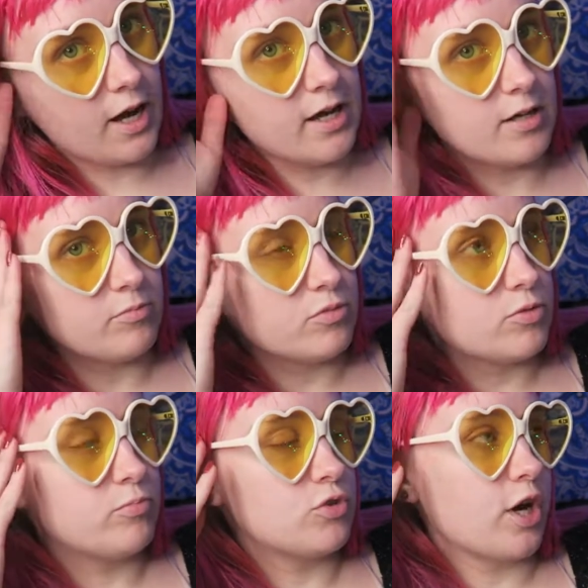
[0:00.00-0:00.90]
I had
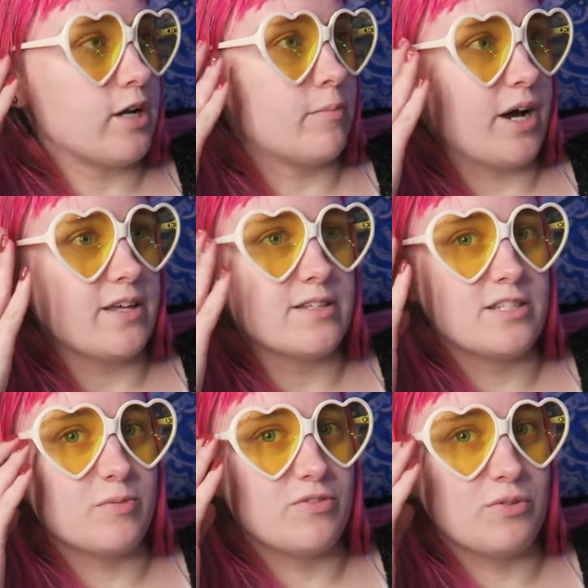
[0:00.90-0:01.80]
tried to buy
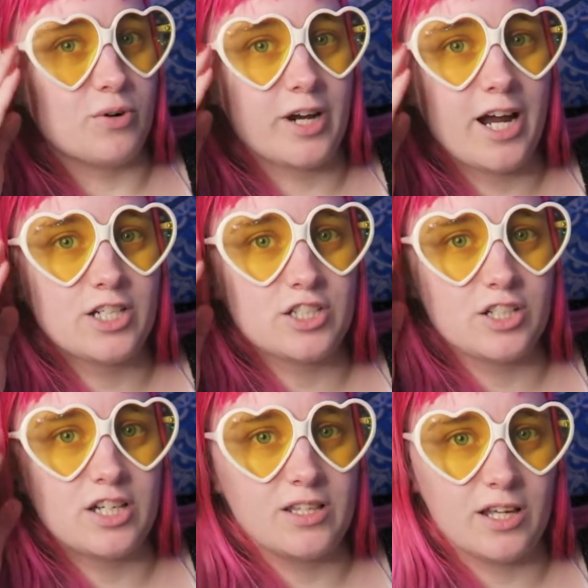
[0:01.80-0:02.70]
these before
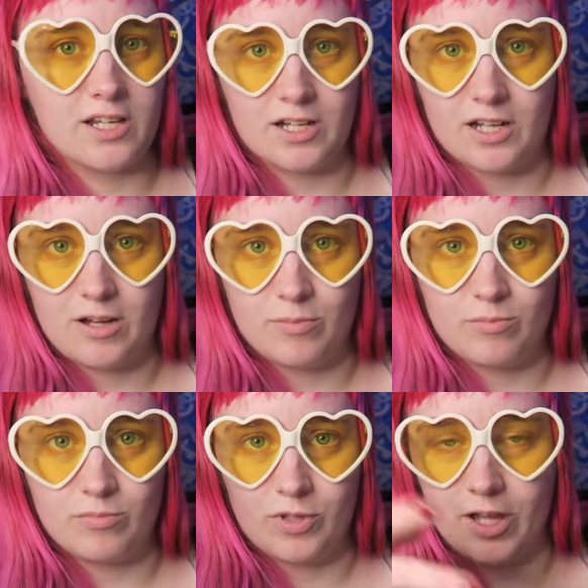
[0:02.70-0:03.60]
actually, and they didn't
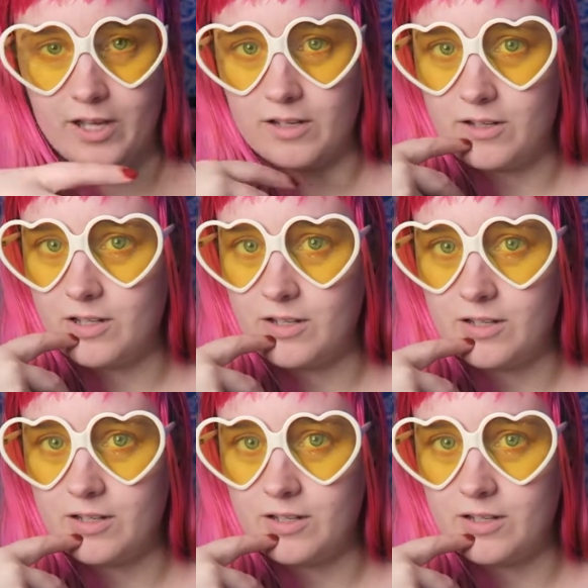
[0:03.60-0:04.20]
come. Like,